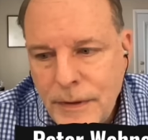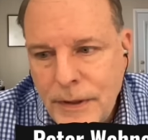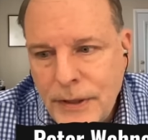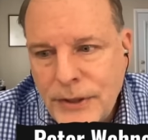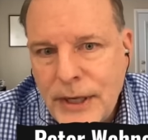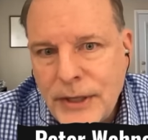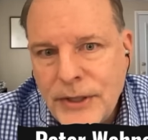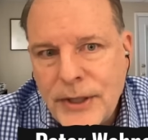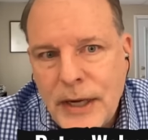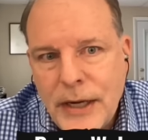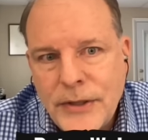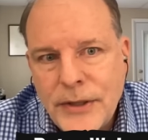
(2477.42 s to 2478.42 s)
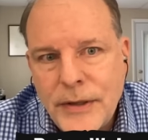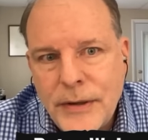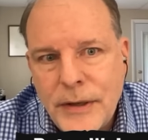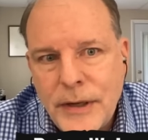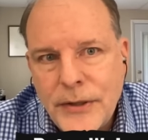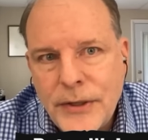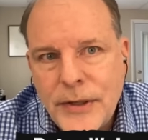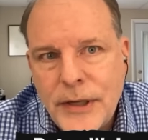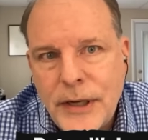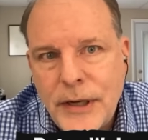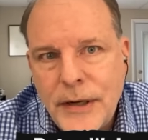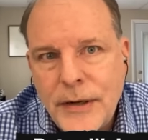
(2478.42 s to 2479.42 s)
it's it's it's the it's
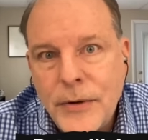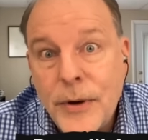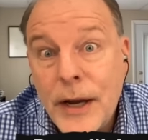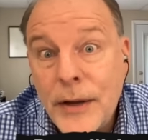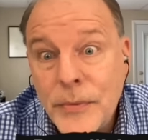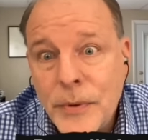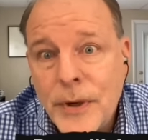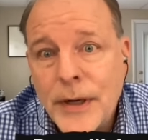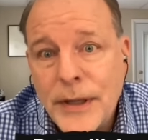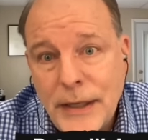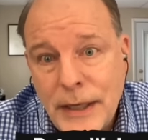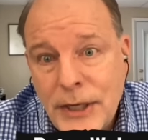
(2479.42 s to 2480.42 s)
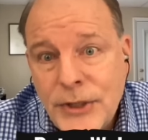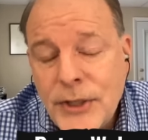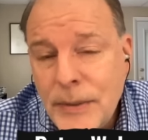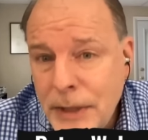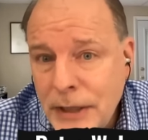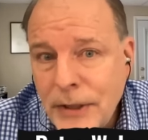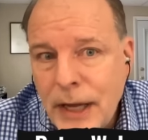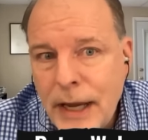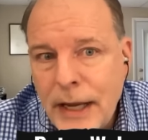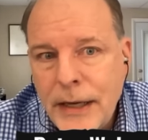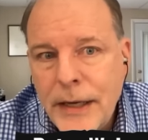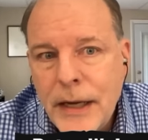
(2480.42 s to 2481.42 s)
the groundwork that needs to be
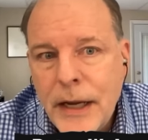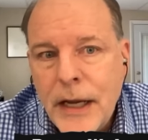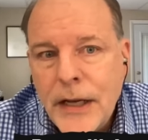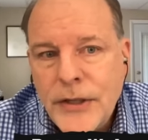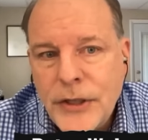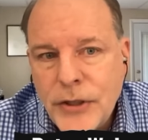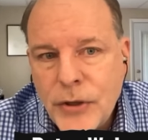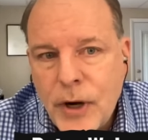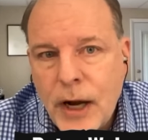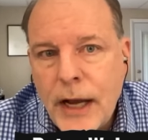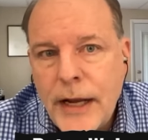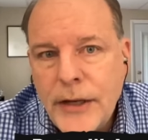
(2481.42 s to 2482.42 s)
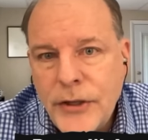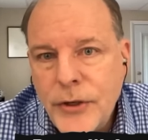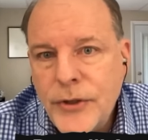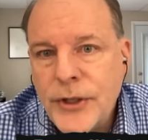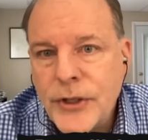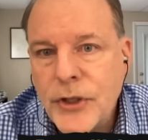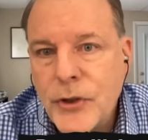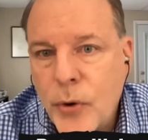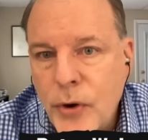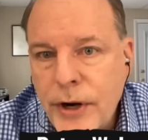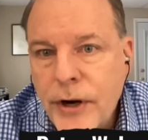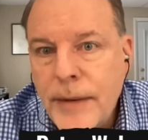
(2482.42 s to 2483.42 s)
laid to mm. try and use
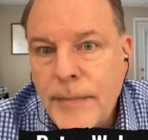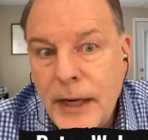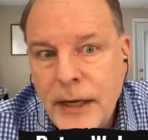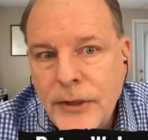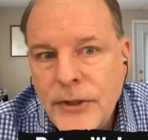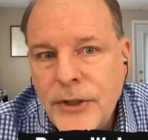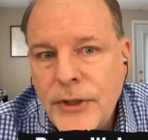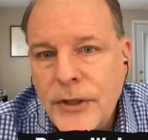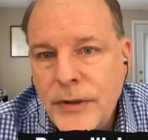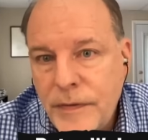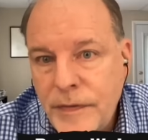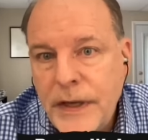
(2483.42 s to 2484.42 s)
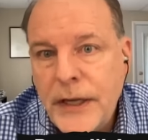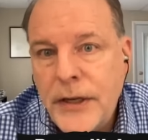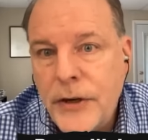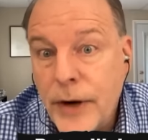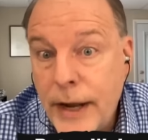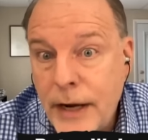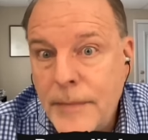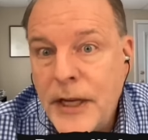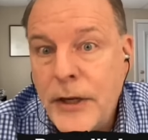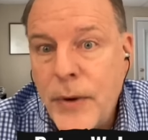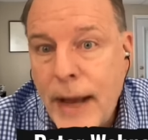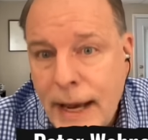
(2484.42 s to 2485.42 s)
extraordinary means to defeat your enemy.
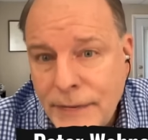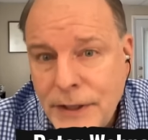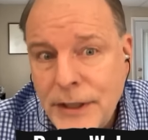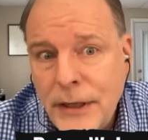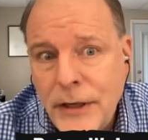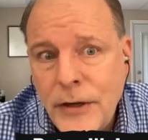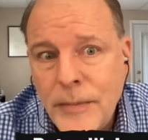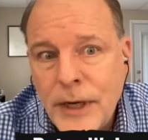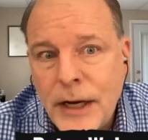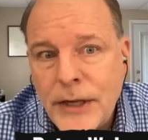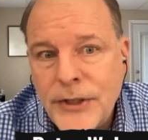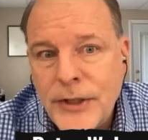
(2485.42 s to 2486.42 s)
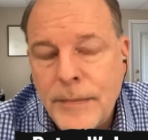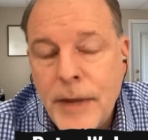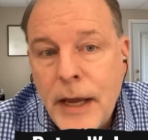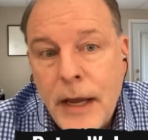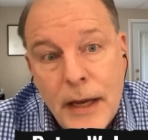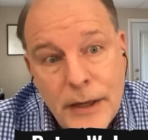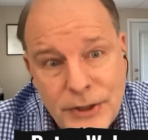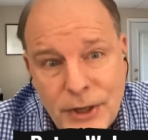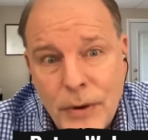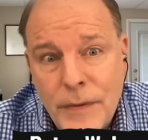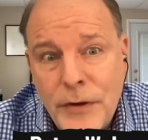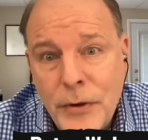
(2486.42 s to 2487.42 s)
You have to dehumanize them. And
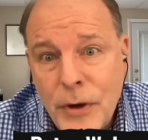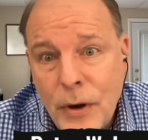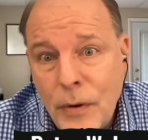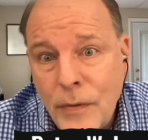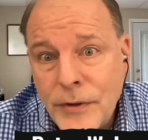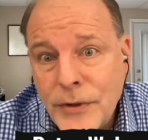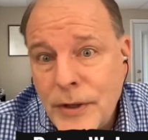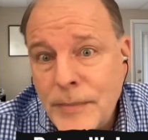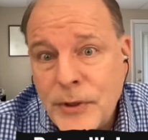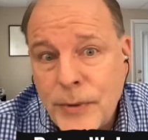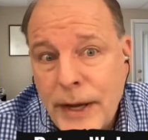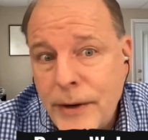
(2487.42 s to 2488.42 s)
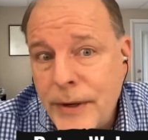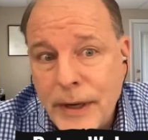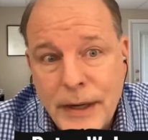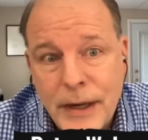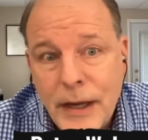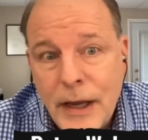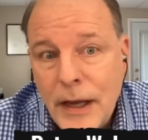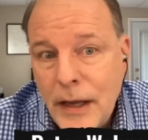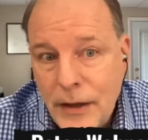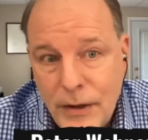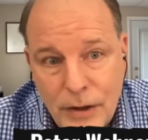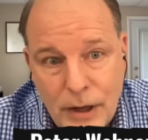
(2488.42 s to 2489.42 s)
so if you go over Trump's rhetoric,
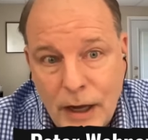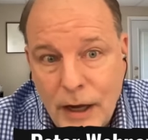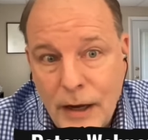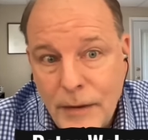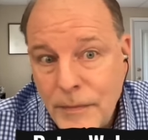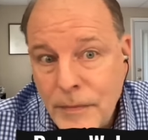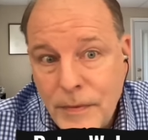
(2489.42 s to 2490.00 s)
uh,